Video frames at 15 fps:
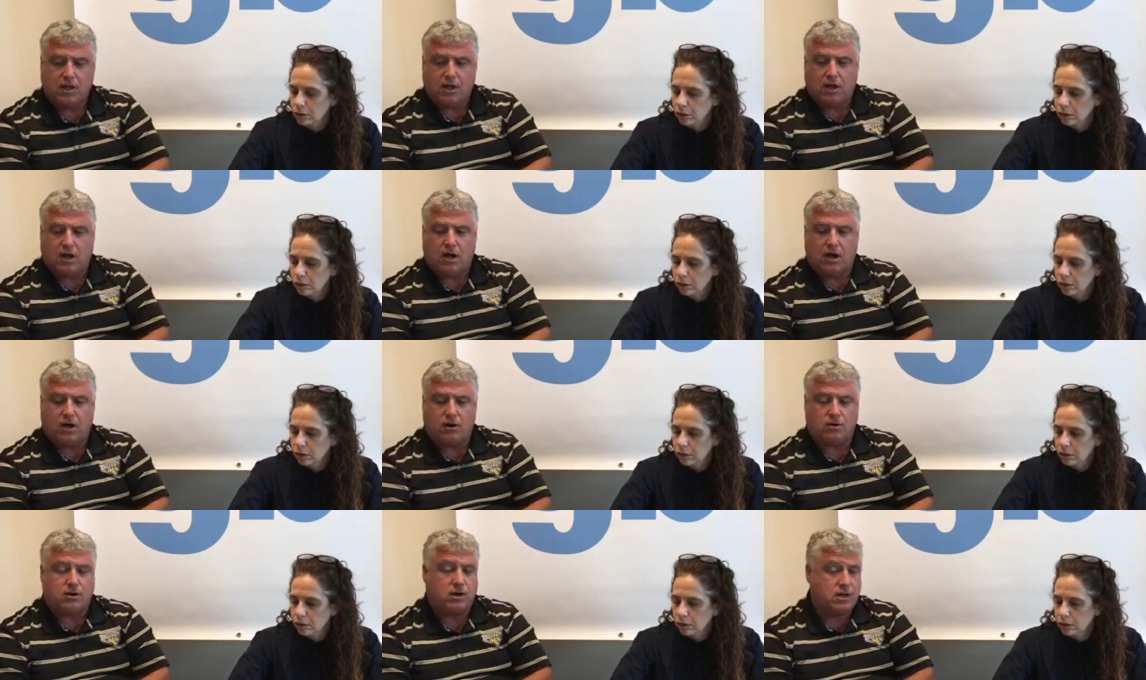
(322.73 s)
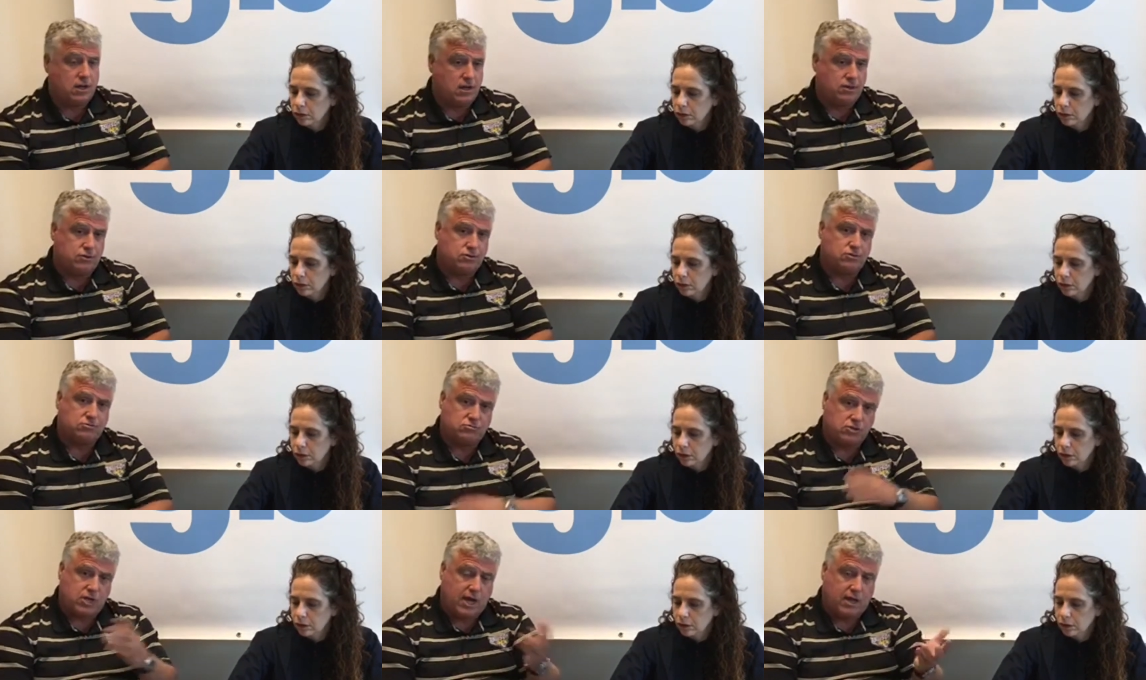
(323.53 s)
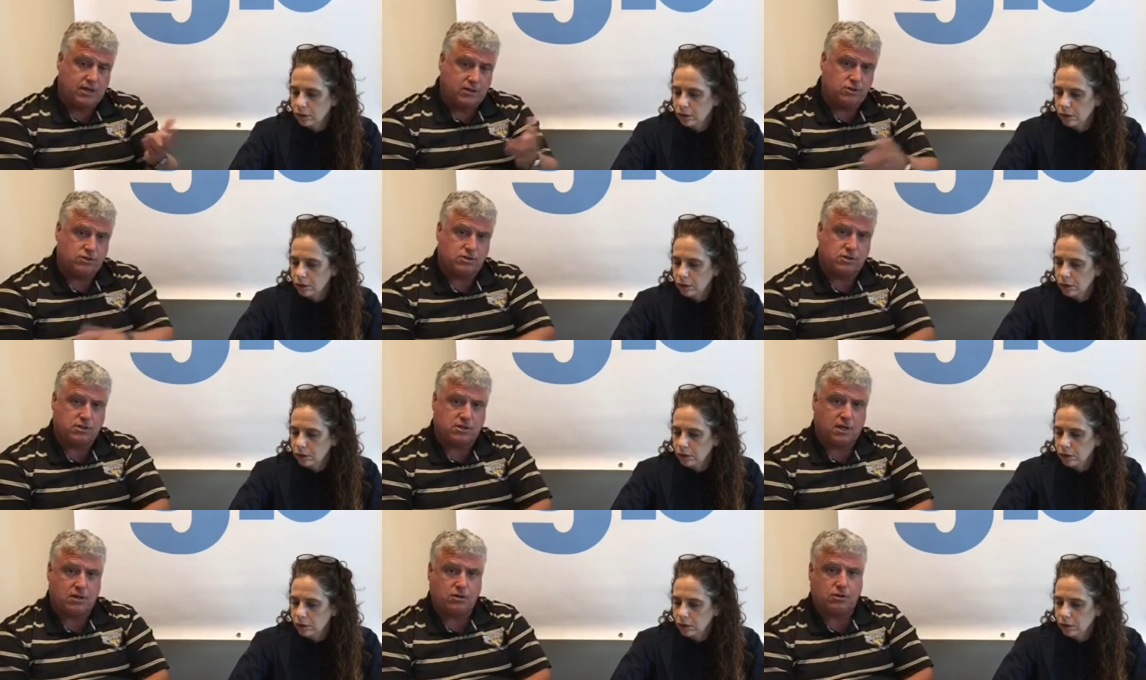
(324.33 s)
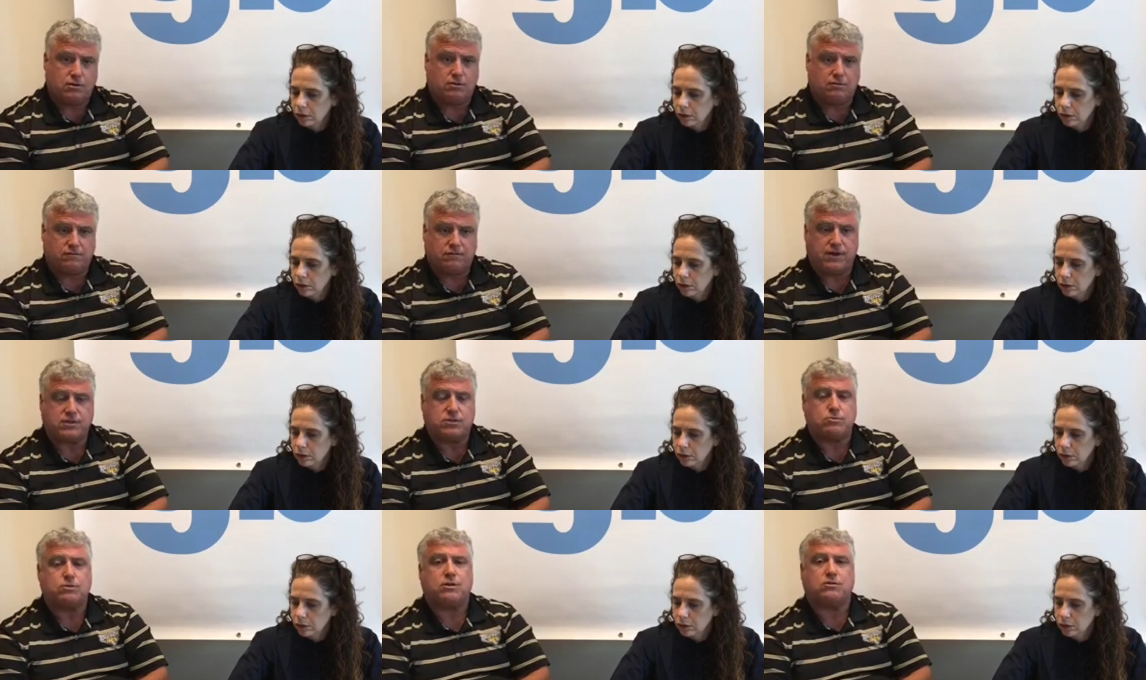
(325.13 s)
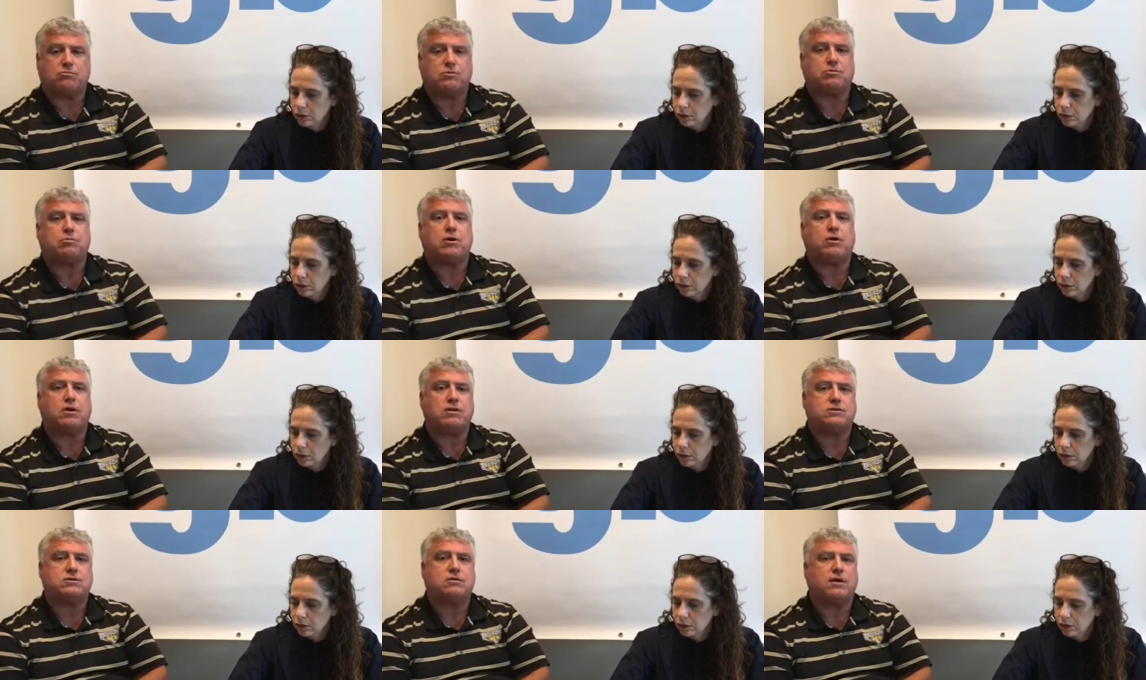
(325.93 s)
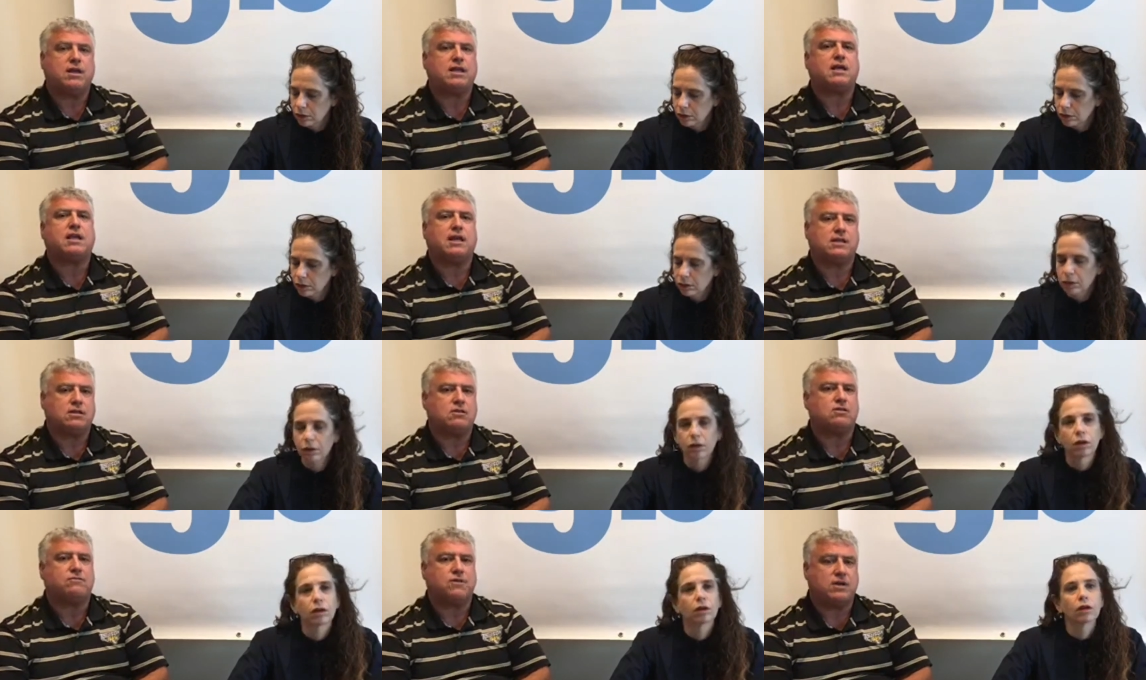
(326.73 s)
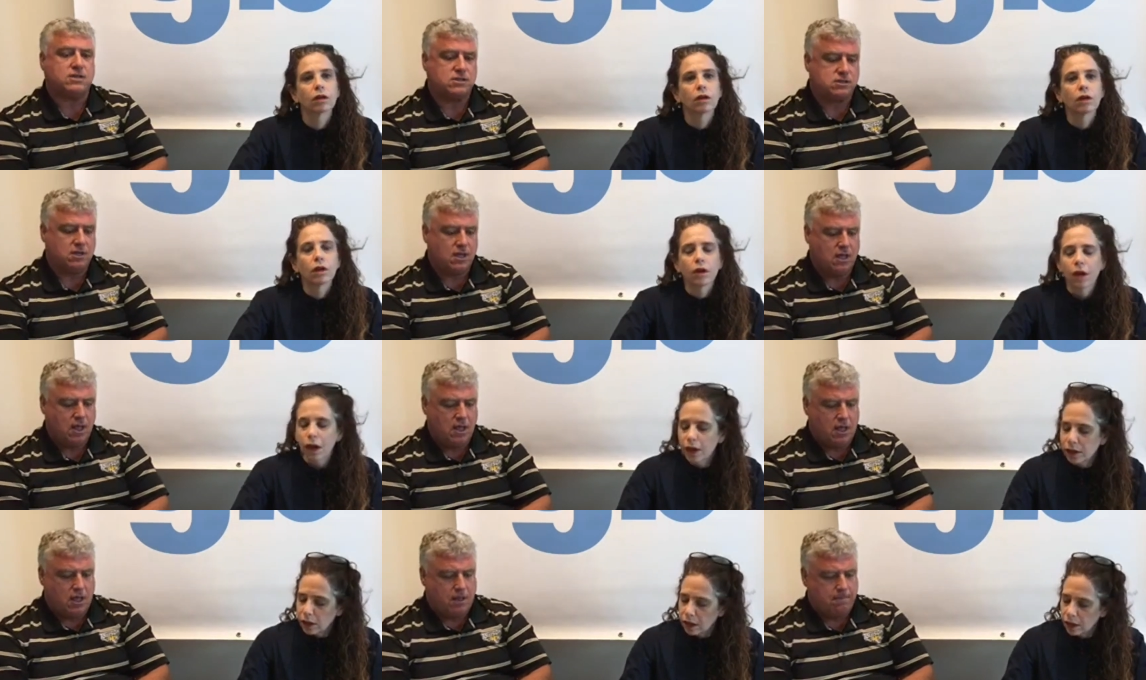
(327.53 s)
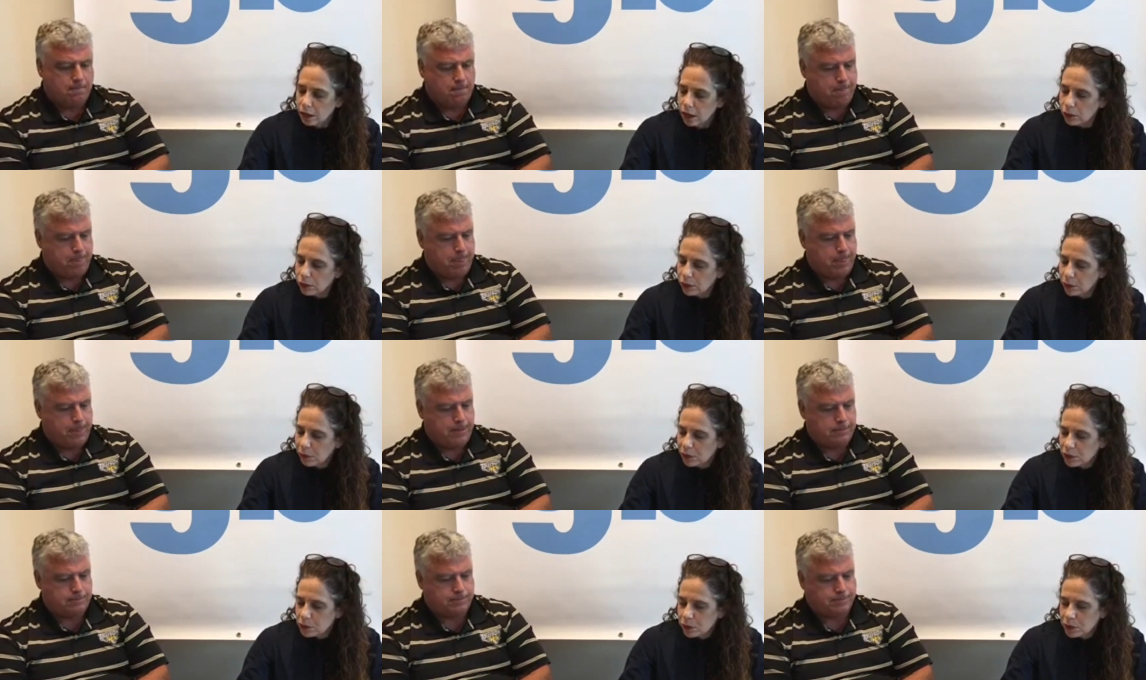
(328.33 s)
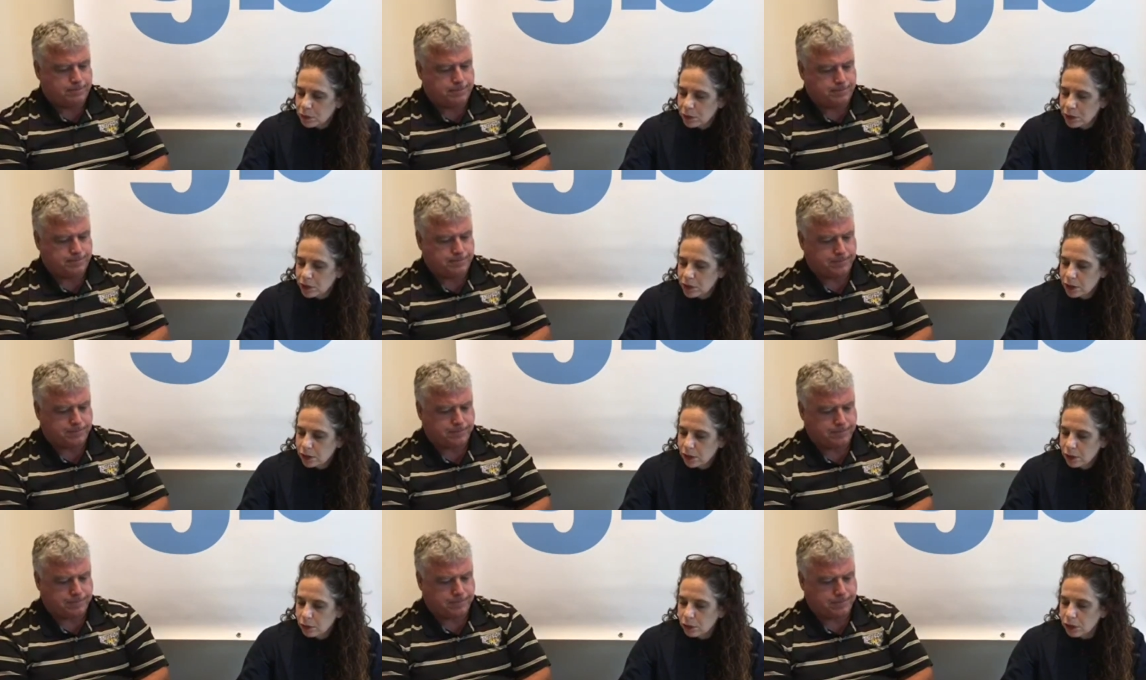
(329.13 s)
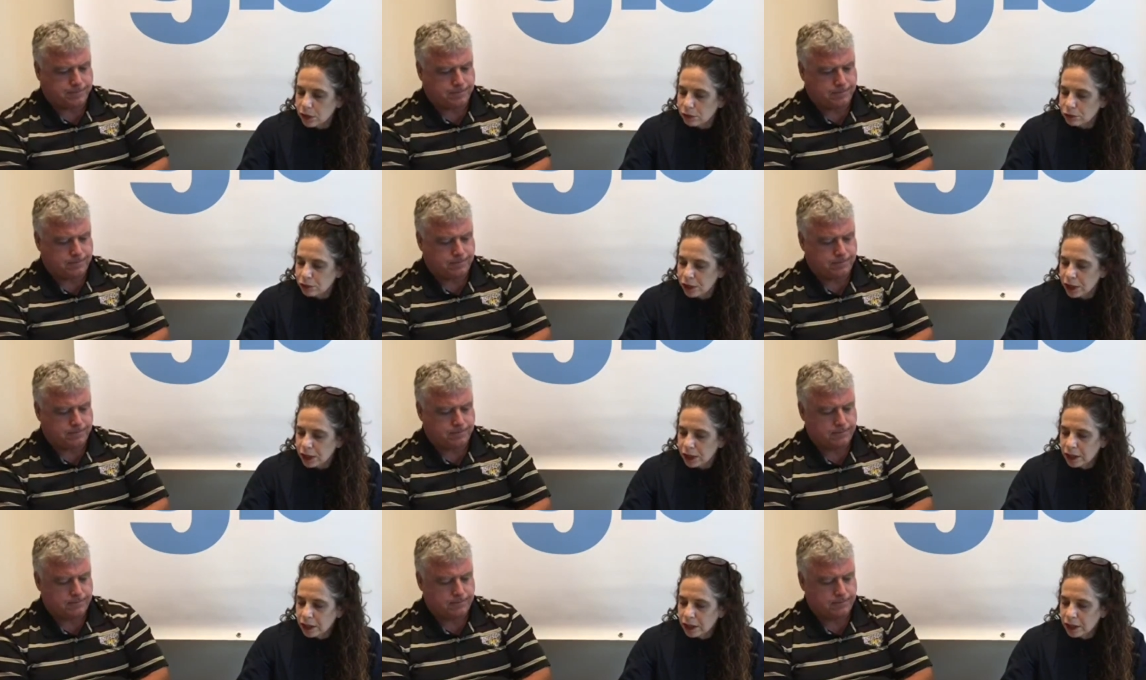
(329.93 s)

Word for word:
Speaker 1: uh, or any other challenge that you're faced with with regards to any connected device.
Speaker 2: And another thing about the smart speakers that are really fun